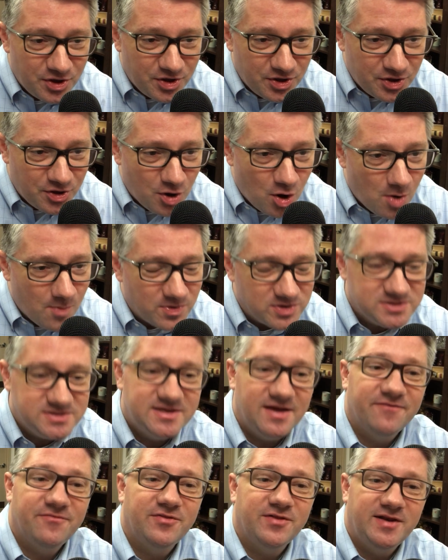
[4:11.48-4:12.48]
You almost
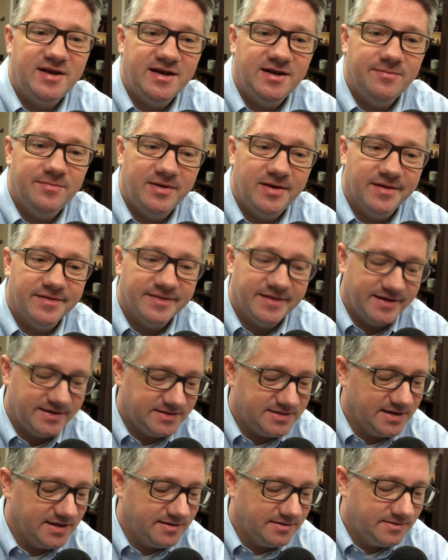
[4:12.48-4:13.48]
definitely need to be on
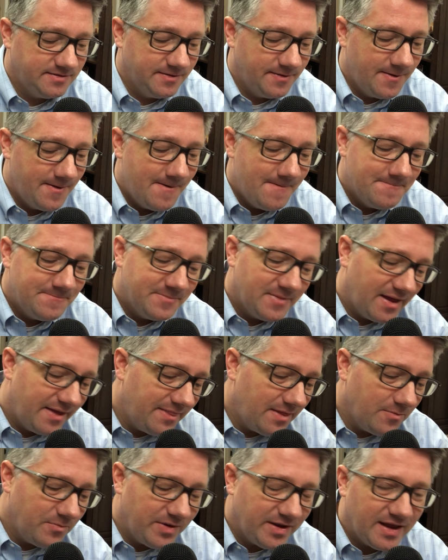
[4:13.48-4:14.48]
LinkedIn.
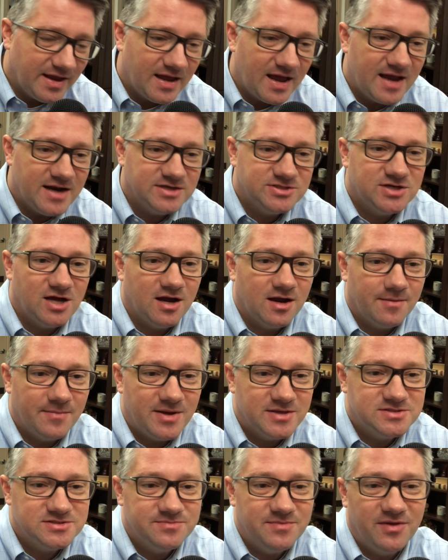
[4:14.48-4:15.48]
And then we can kind of talk
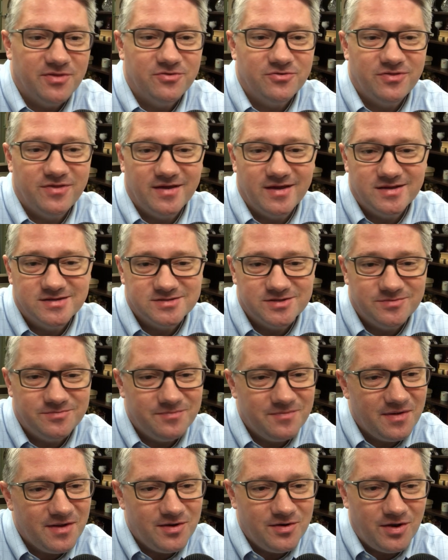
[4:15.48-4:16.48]
about some other things
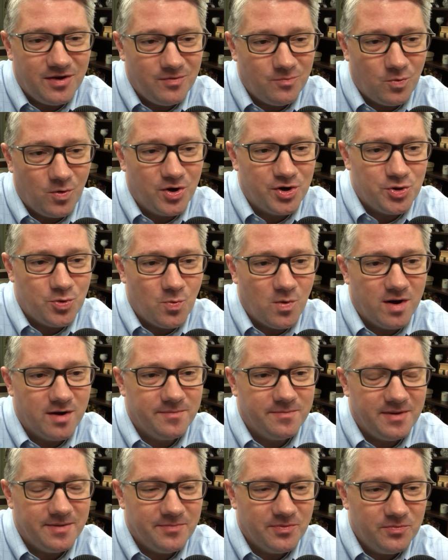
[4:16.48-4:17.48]
and where you want to
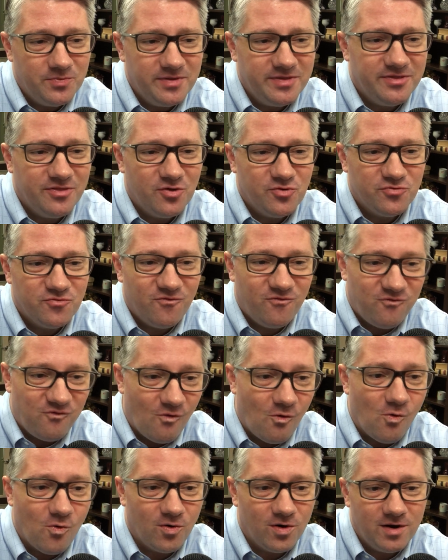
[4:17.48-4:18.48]
be. But really those
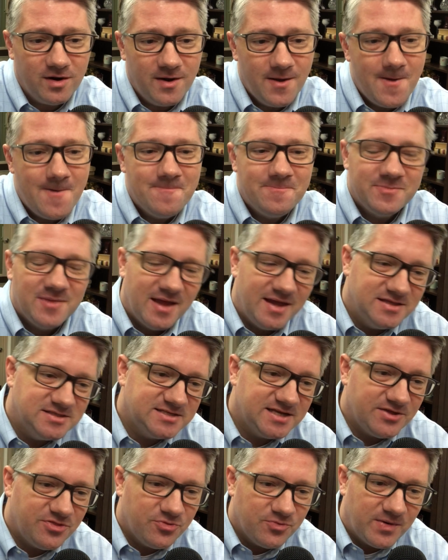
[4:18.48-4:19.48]
4 and
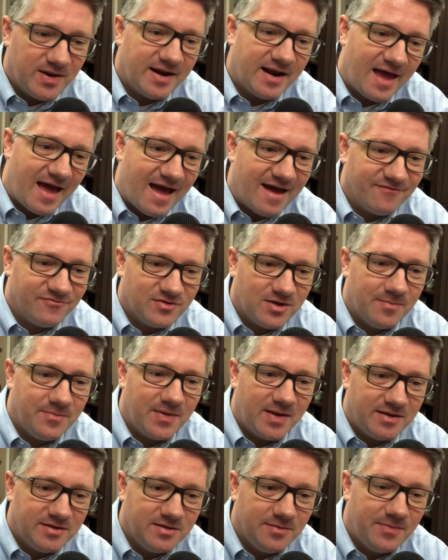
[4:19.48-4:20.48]
say
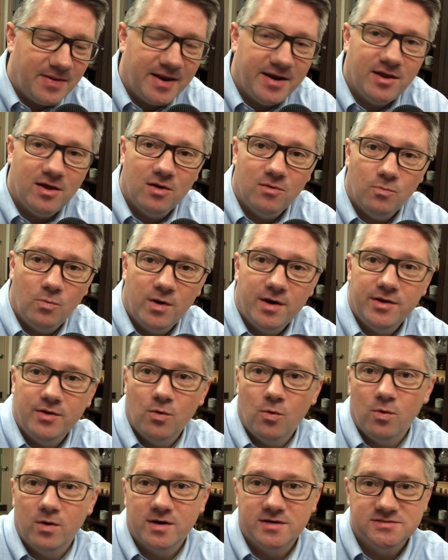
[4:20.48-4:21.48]
3.5, depending on where
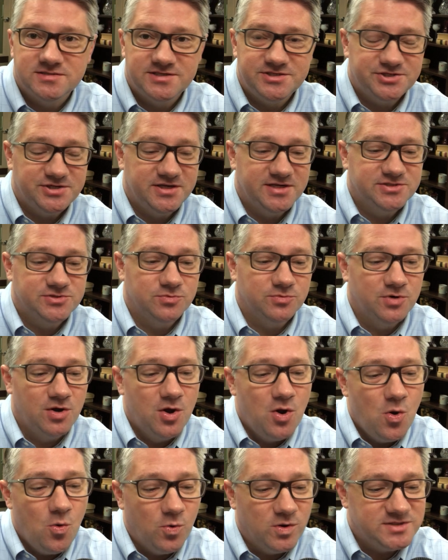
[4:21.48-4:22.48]
your organization is or
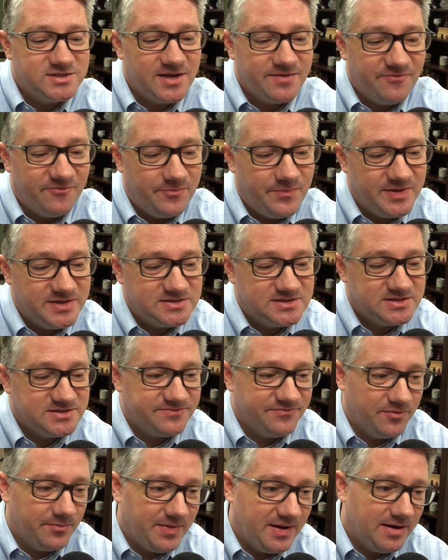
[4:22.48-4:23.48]
what type of business,
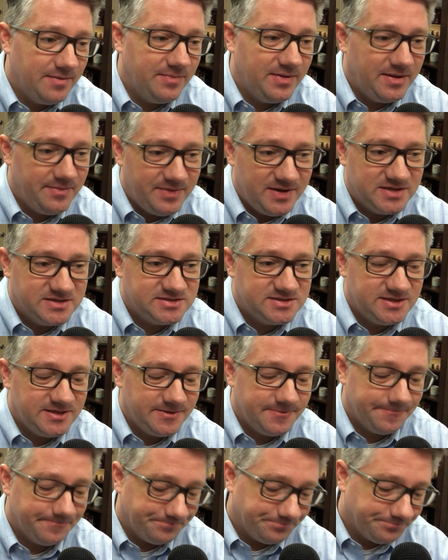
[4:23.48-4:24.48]
if you're B2B, B2C,